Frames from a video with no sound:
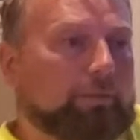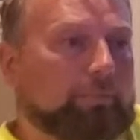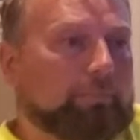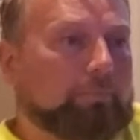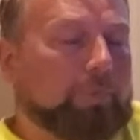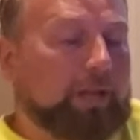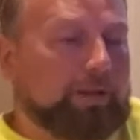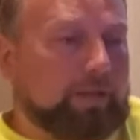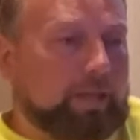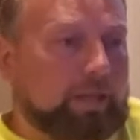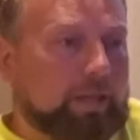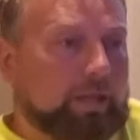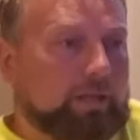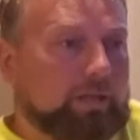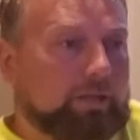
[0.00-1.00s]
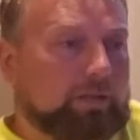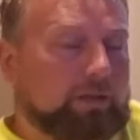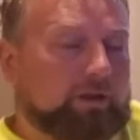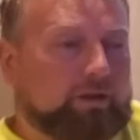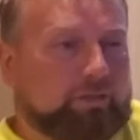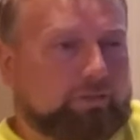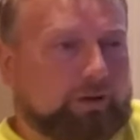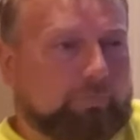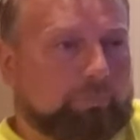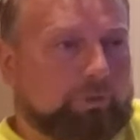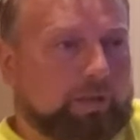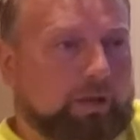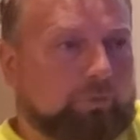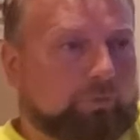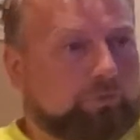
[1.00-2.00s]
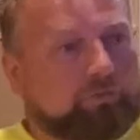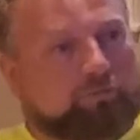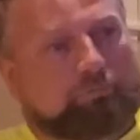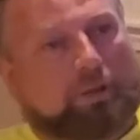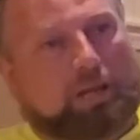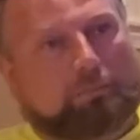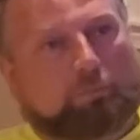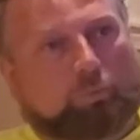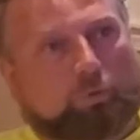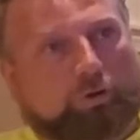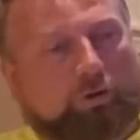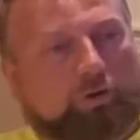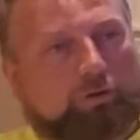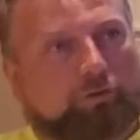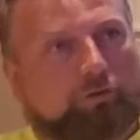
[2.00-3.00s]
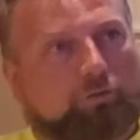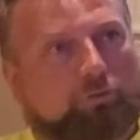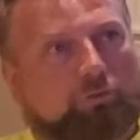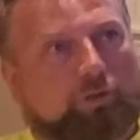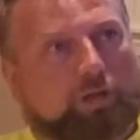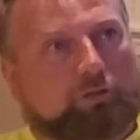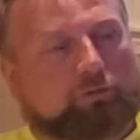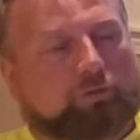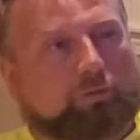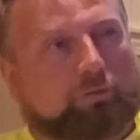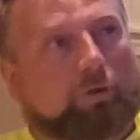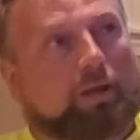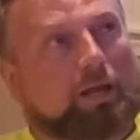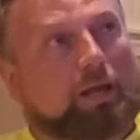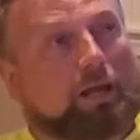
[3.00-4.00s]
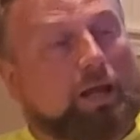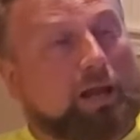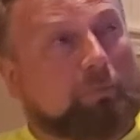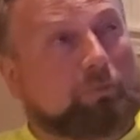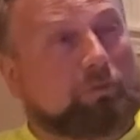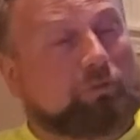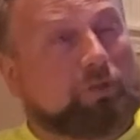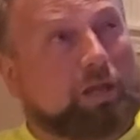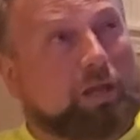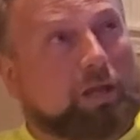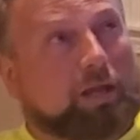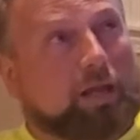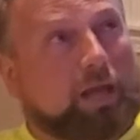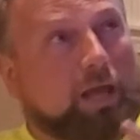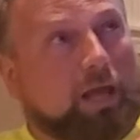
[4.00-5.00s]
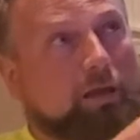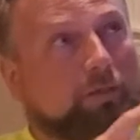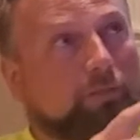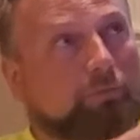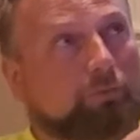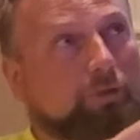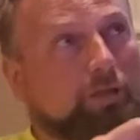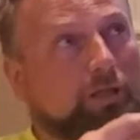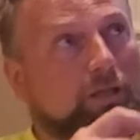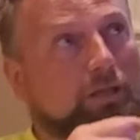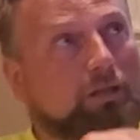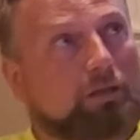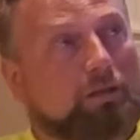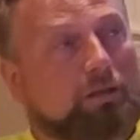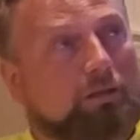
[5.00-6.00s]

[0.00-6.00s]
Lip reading: Monday, and then another couple hours of paperwork on Tuesday. So I would say I had probably